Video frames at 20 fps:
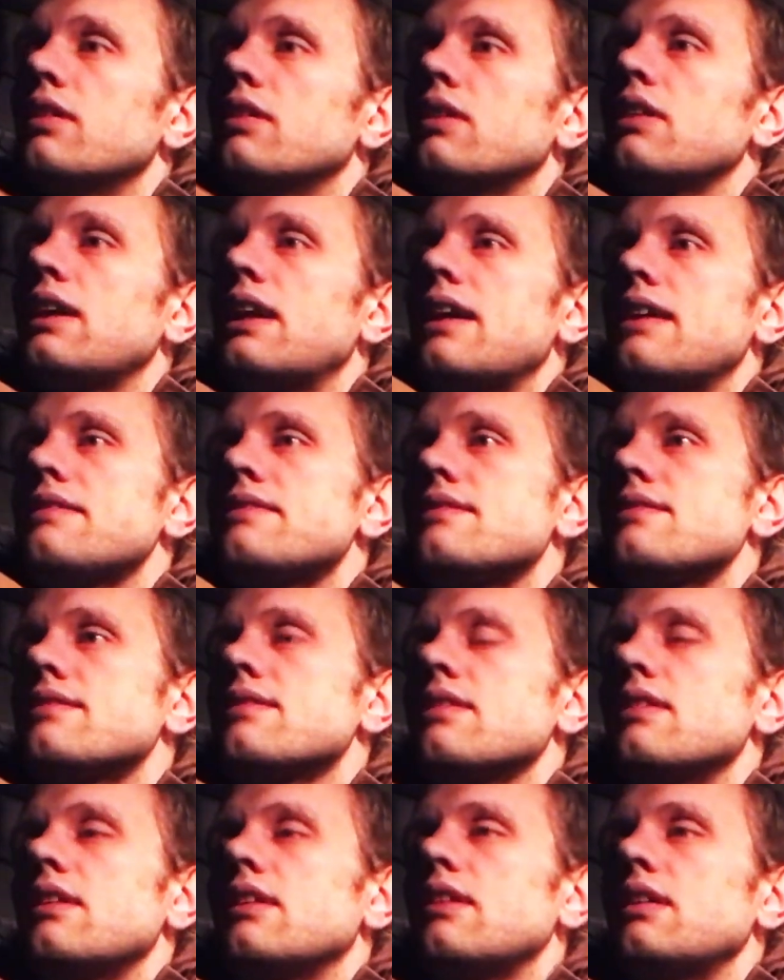
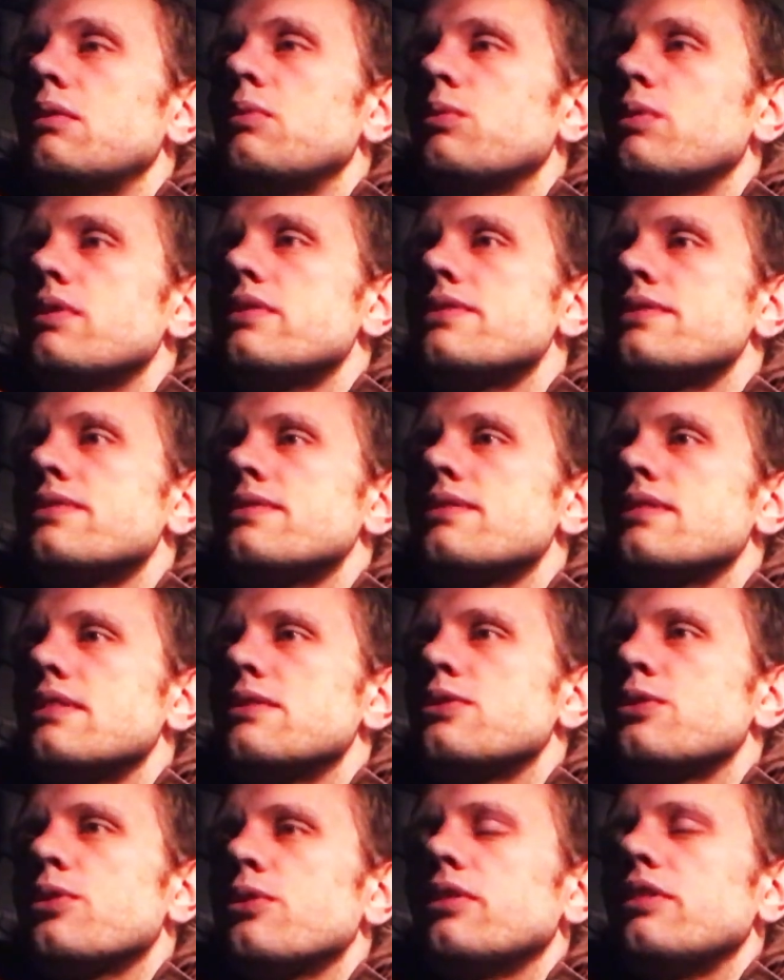class, it was
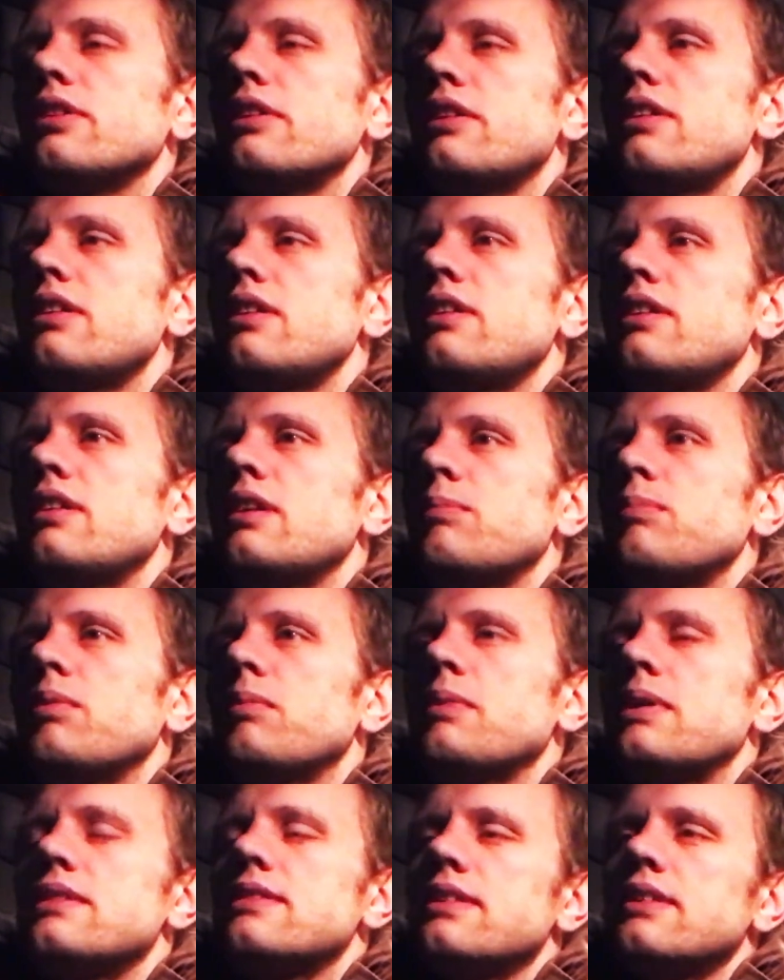internally
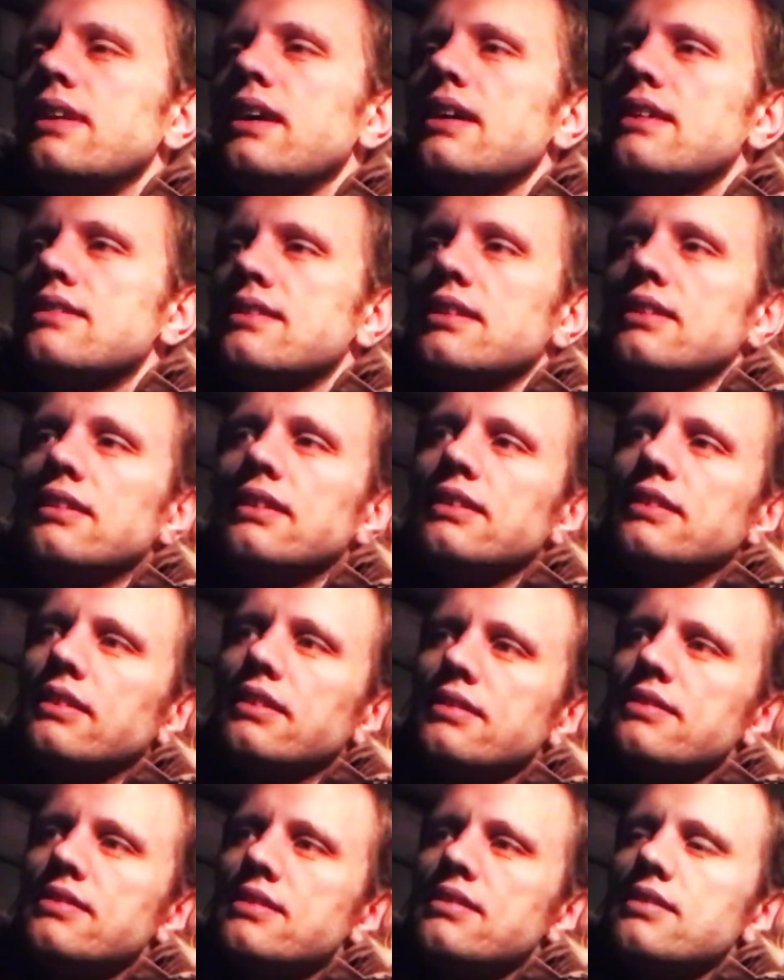implemented as a linked
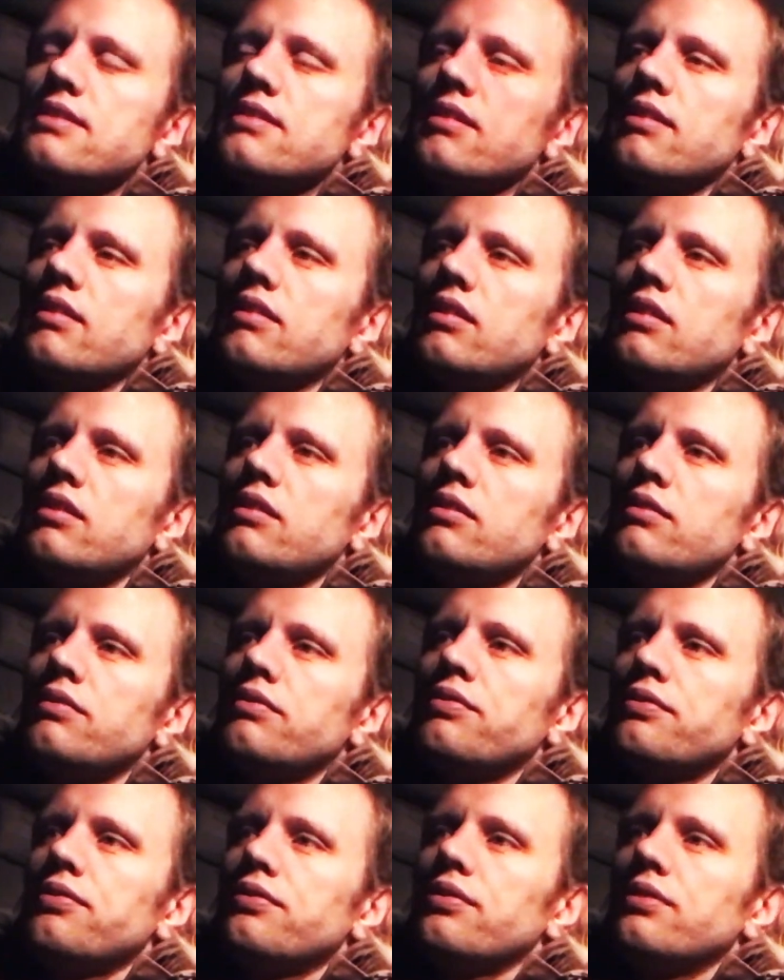list of